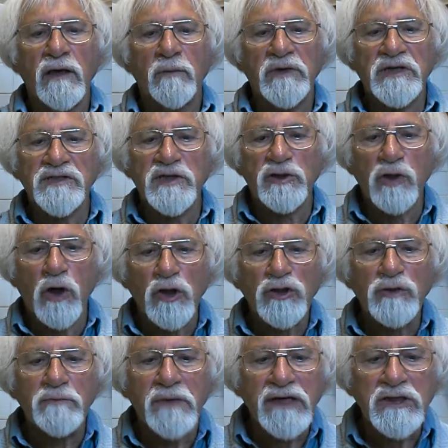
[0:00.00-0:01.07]
but as a
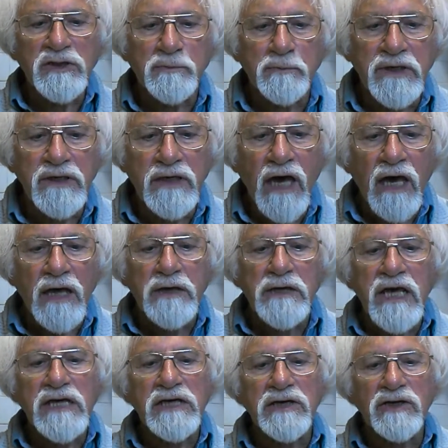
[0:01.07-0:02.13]
god might be,
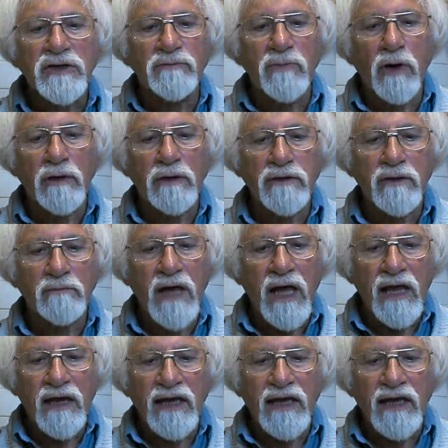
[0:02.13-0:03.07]
naked among them